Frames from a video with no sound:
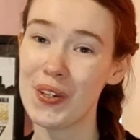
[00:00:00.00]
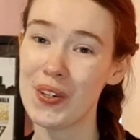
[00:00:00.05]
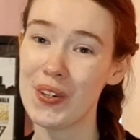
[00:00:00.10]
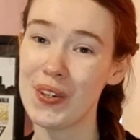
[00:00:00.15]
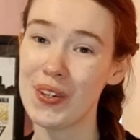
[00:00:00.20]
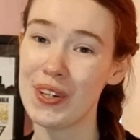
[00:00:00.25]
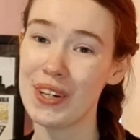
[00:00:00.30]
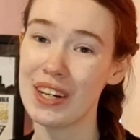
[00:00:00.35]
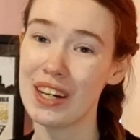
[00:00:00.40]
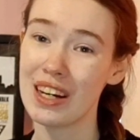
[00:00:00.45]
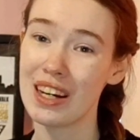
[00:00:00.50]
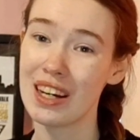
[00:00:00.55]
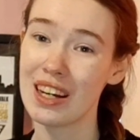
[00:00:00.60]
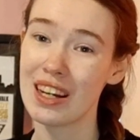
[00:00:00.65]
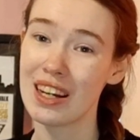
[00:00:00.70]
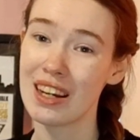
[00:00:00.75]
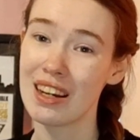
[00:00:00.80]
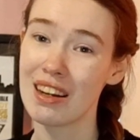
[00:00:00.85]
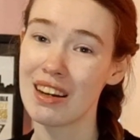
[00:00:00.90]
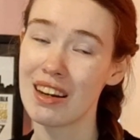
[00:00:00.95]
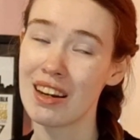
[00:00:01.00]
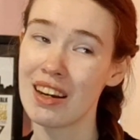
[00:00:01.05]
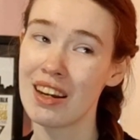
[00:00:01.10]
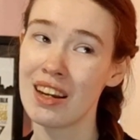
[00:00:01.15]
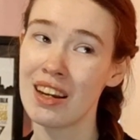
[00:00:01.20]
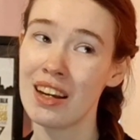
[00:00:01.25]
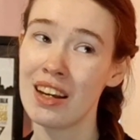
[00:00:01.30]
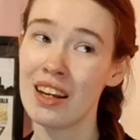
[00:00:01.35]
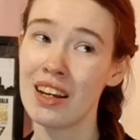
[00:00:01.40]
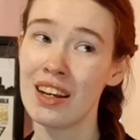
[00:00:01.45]

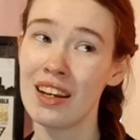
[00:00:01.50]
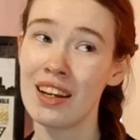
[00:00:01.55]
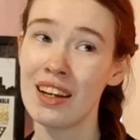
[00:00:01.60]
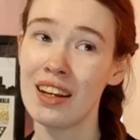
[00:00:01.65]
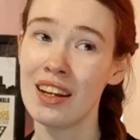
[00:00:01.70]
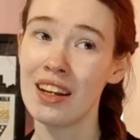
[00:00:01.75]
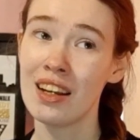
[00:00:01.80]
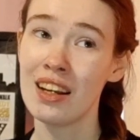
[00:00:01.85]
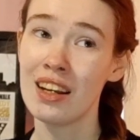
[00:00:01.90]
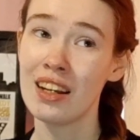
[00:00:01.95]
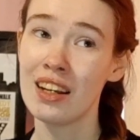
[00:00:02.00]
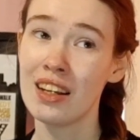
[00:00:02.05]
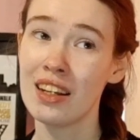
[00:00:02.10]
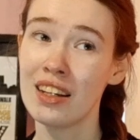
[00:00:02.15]
Nothing is said.